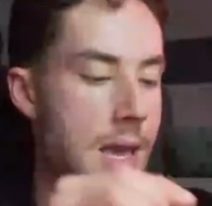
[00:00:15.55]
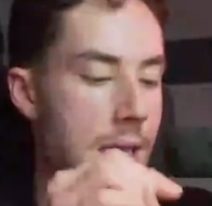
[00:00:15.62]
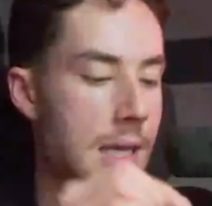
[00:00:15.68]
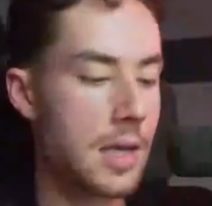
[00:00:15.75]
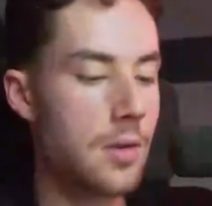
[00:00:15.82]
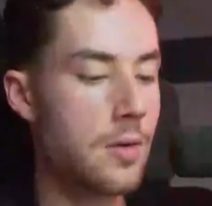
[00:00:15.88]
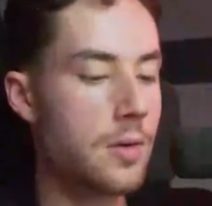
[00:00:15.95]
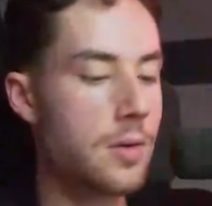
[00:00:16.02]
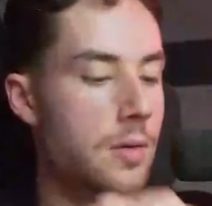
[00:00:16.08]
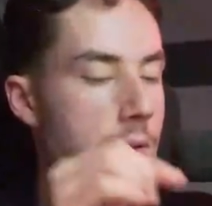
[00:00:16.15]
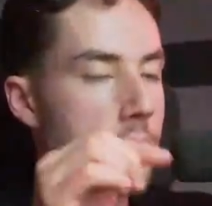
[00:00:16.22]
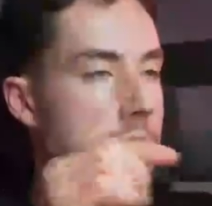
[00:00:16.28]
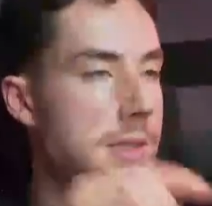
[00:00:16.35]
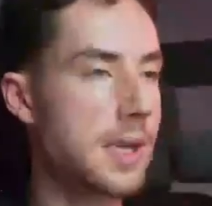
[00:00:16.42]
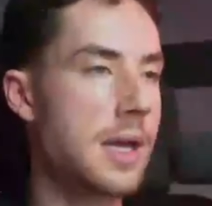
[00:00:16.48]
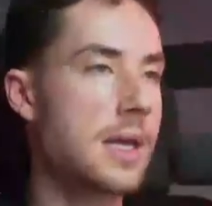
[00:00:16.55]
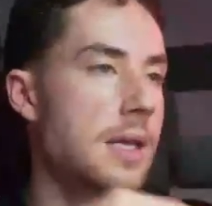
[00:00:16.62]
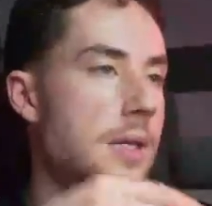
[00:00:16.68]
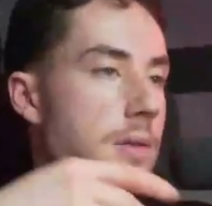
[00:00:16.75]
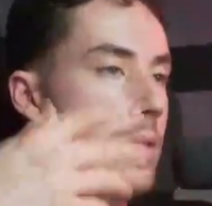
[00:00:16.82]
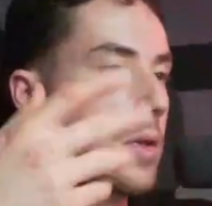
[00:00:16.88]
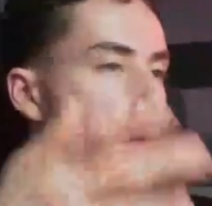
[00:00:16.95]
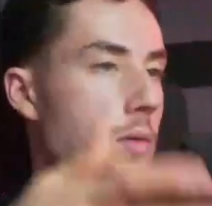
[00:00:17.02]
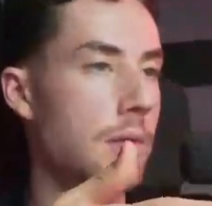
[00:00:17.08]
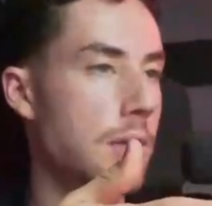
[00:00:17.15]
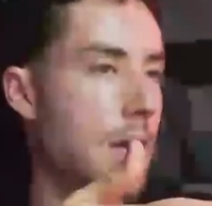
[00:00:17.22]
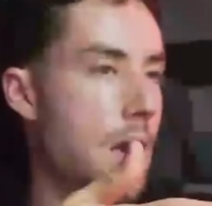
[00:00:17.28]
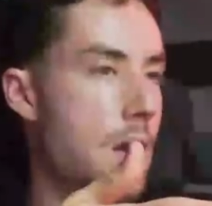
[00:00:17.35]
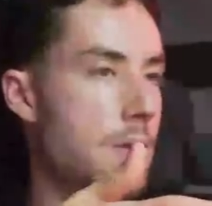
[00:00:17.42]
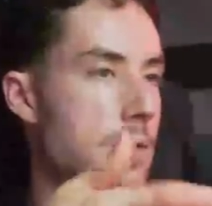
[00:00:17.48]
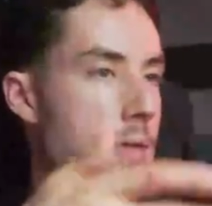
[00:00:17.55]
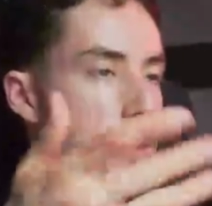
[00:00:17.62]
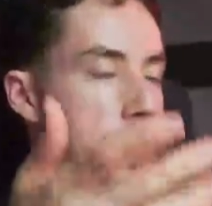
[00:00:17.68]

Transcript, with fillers: Here you can sign in to your account.